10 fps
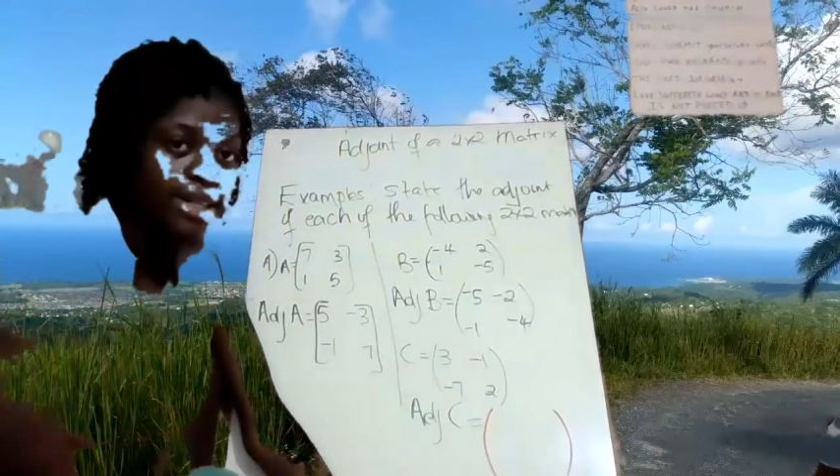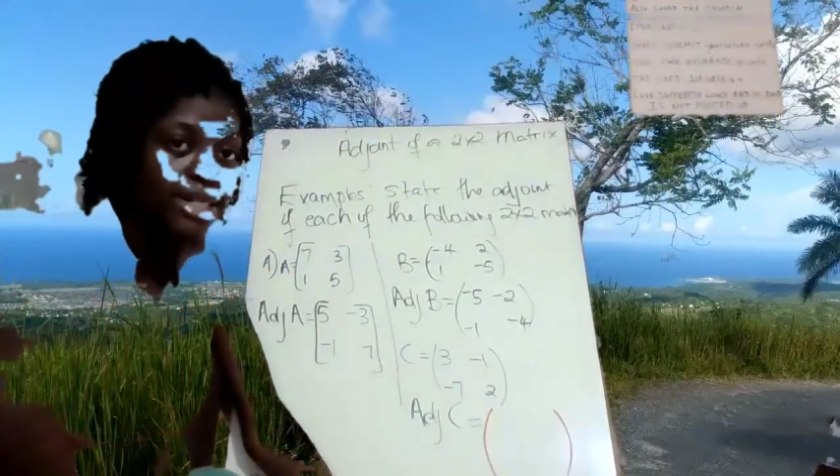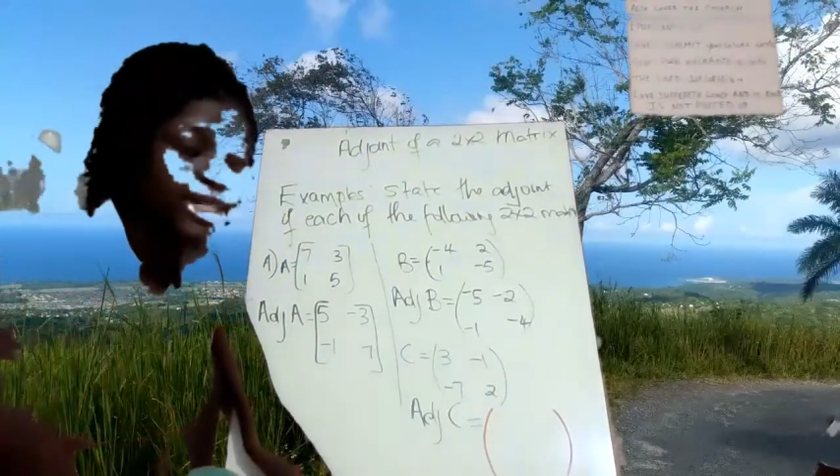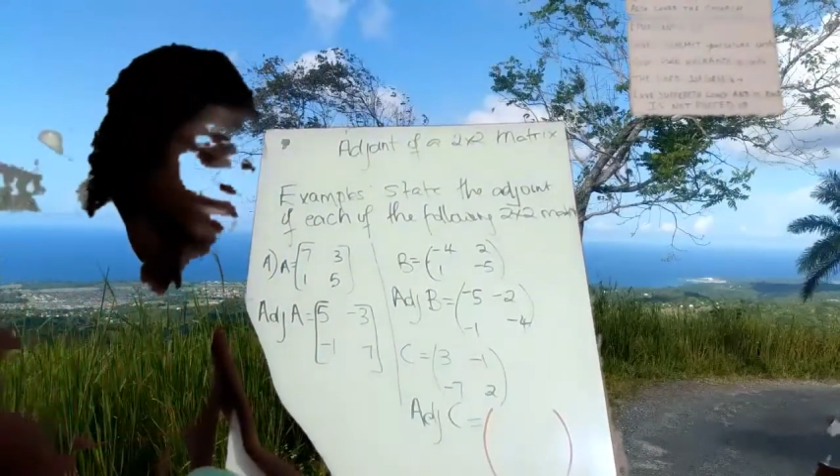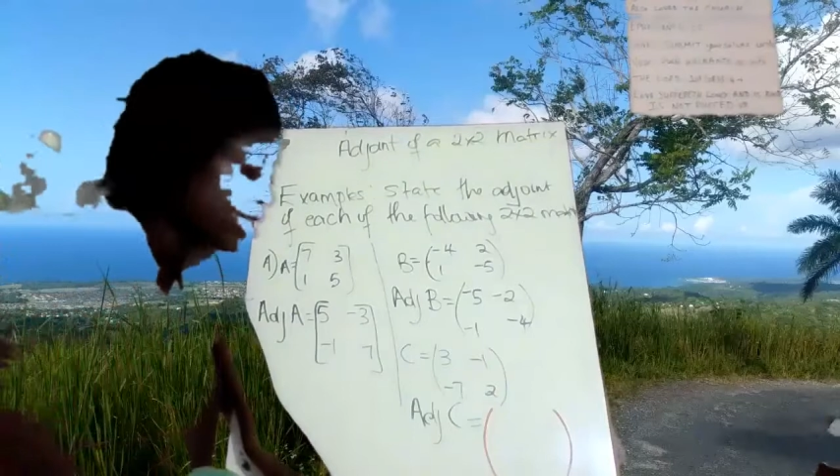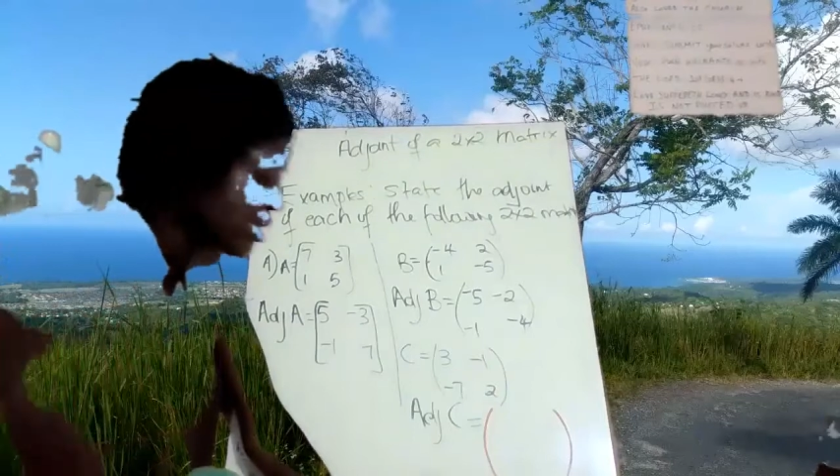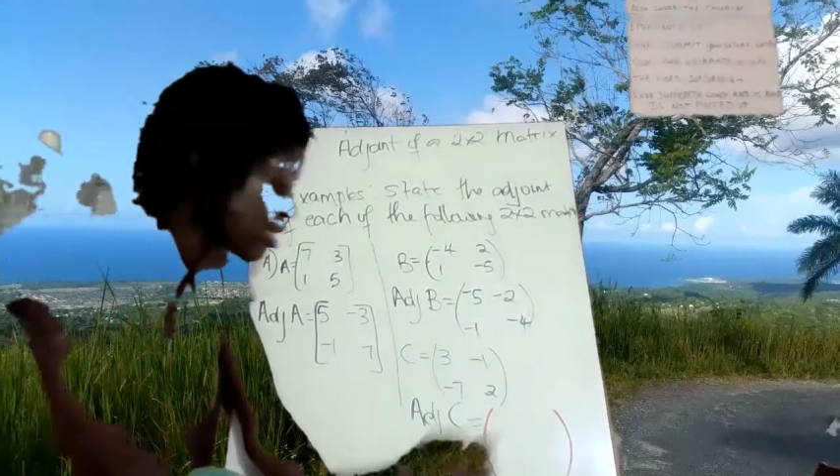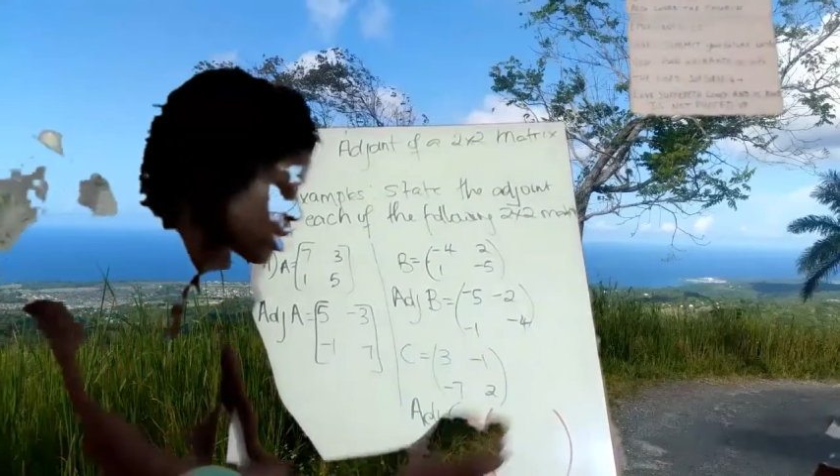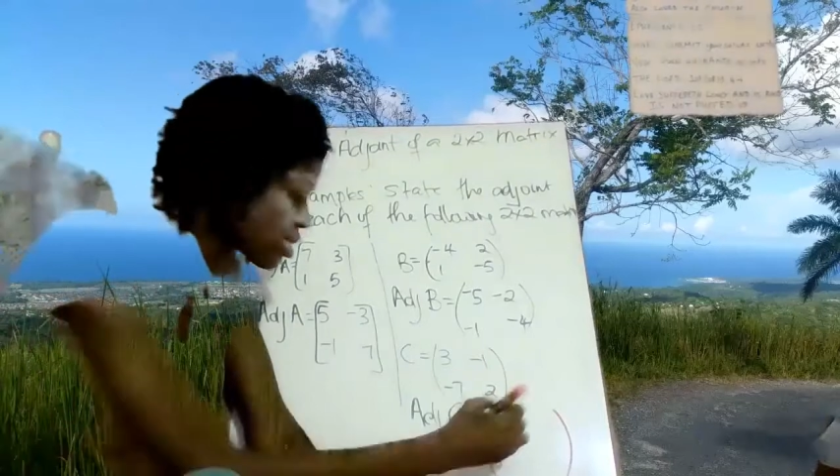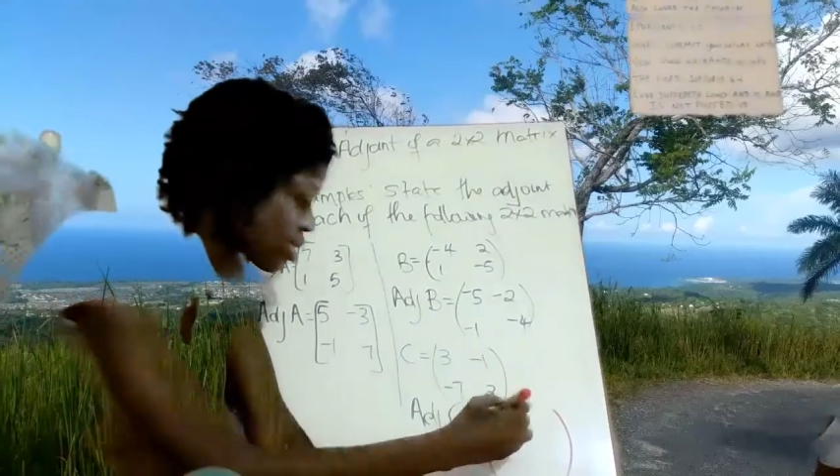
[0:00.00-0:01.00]

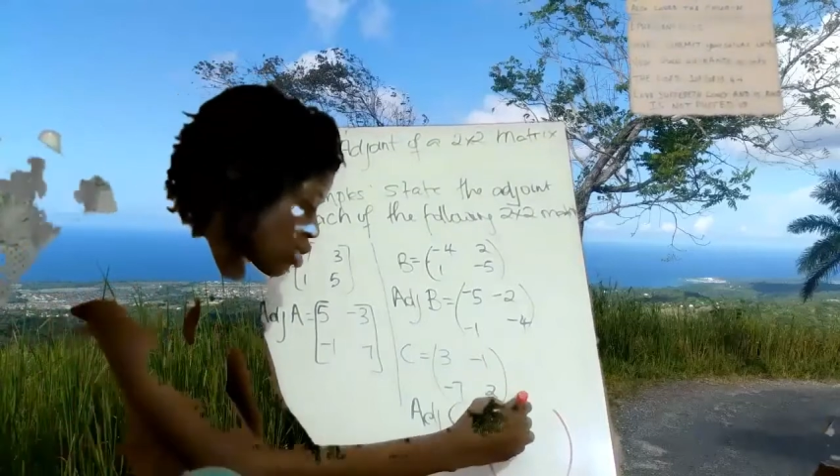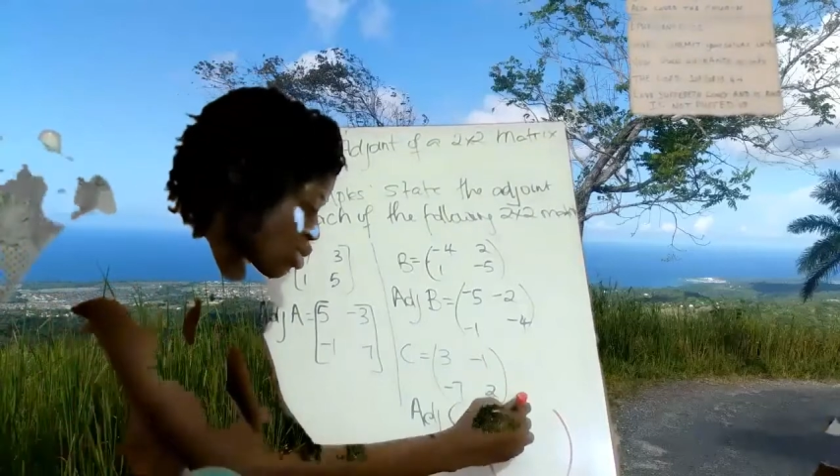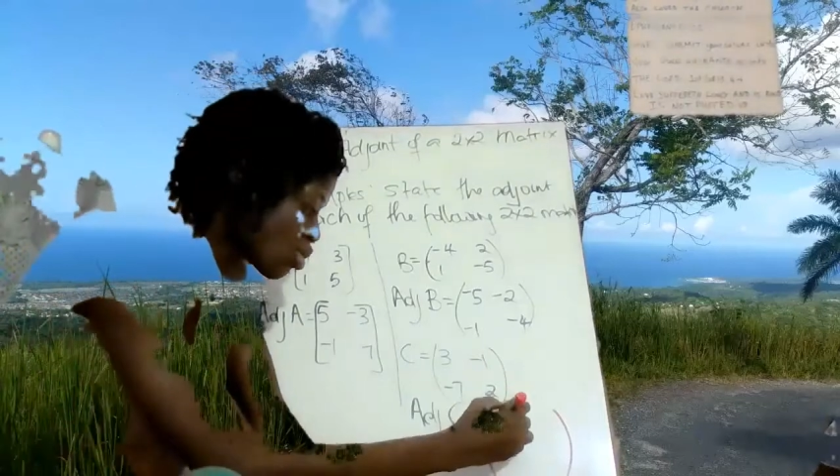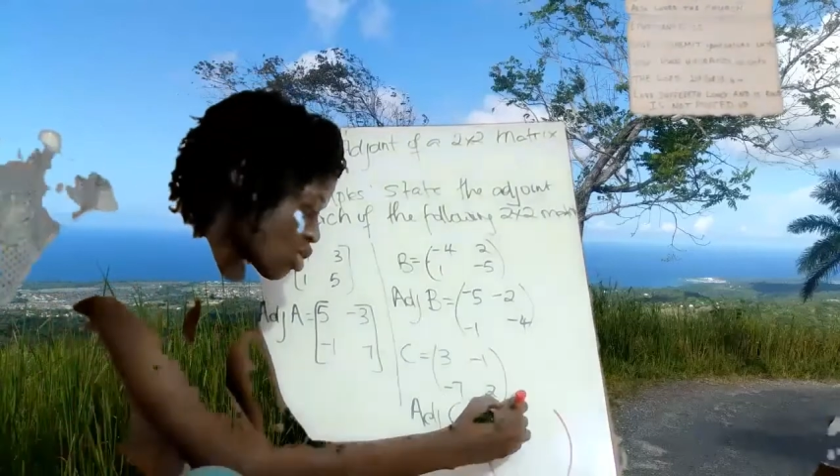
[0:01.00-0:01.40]
leading, so 2